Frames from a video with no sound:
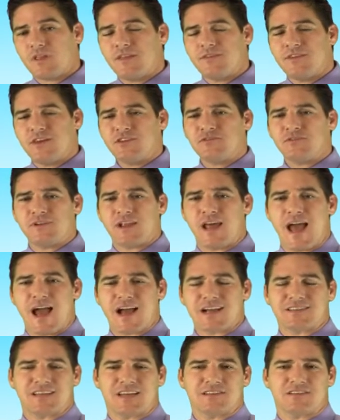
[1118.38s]
This
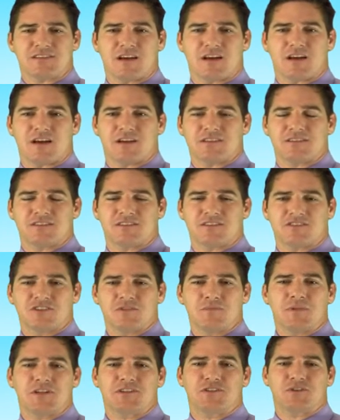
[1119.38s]
acts as
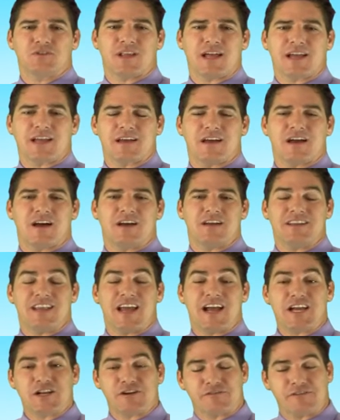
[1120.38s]
similar to like a
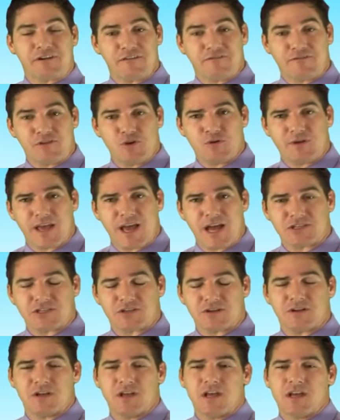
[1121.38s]
negative review
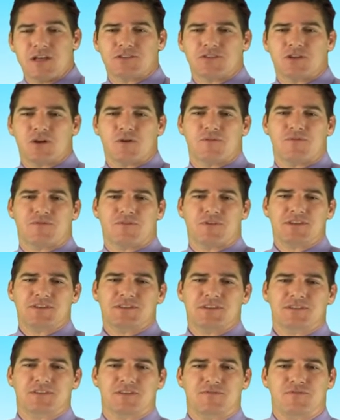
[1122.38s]
catcher. So for
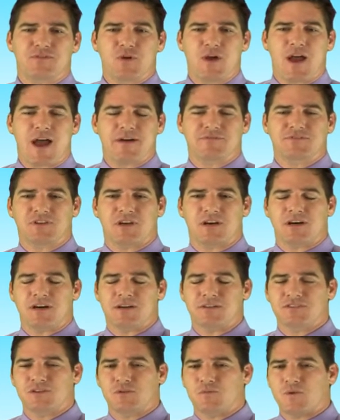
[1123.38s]
instance, if you have
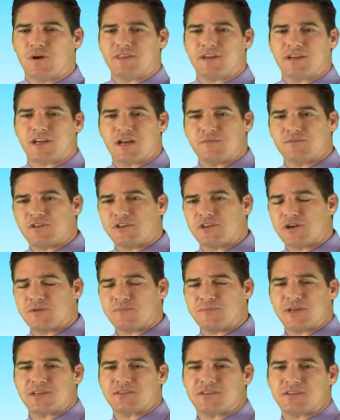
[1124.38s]
someone that comes into
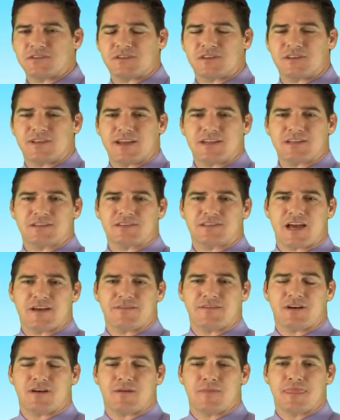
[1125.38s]
your business and they just
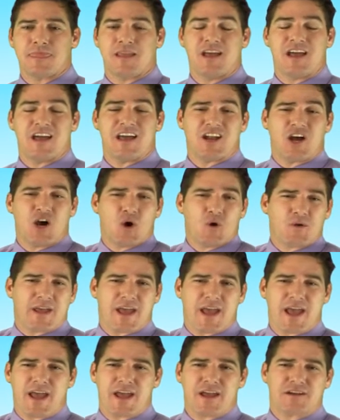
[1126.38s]
have an
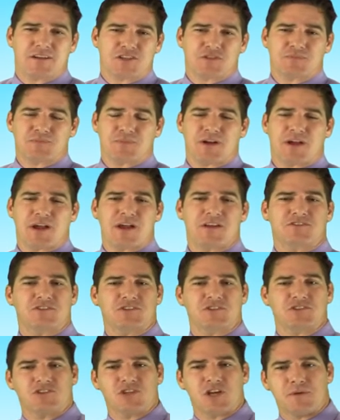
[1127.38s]
okay experience
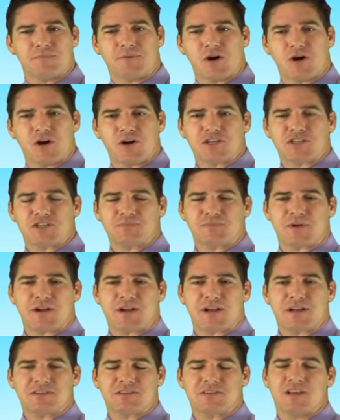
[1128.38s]
or a subpar
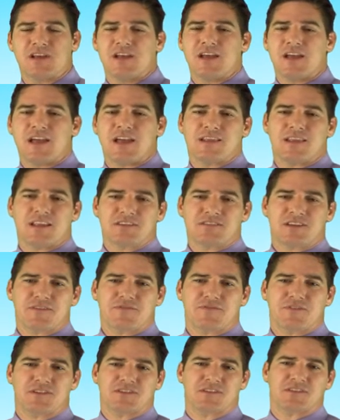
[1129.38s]
experience, and let's say
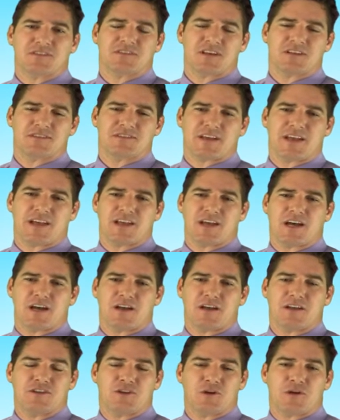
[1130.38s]
for instance it's
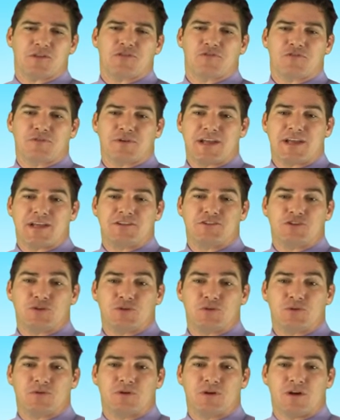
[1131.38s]
a 3,
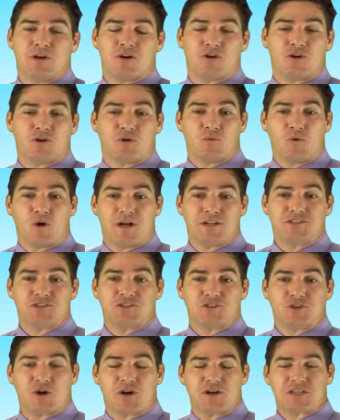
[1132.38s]
2, or a
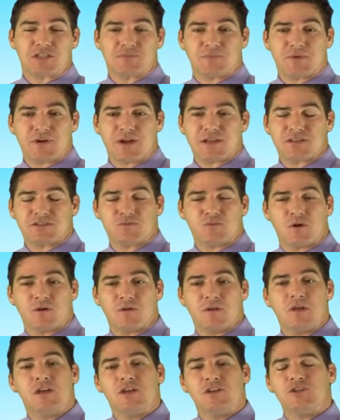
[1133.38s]
1-star experience.
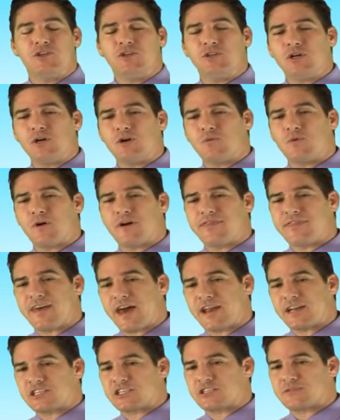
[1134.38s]
Well, you don't want
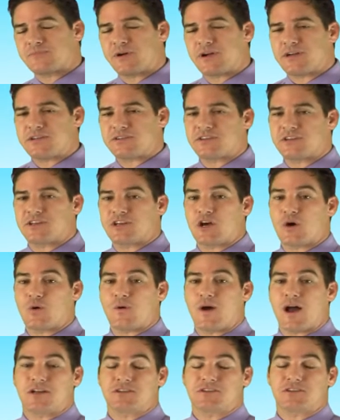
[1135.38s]
that experience to
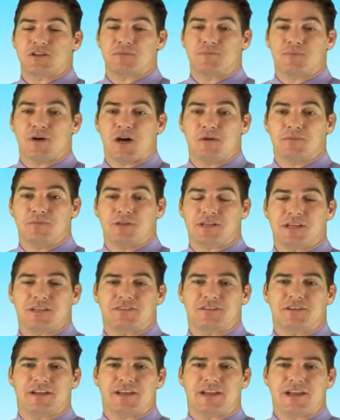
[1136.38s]
go out to the public
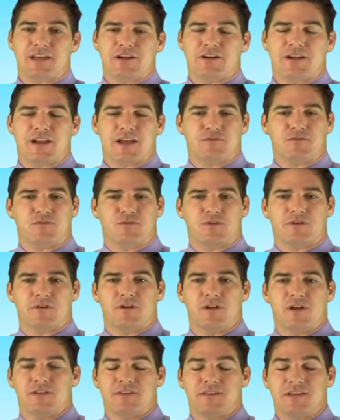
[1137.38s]
and to the internet
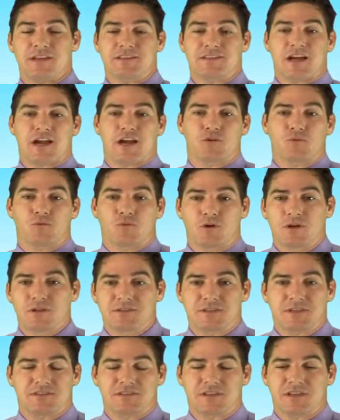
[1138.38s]
for the entire
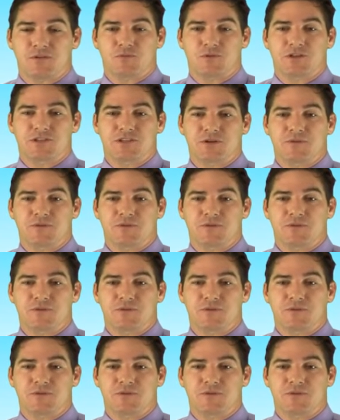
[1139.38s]
world to see, would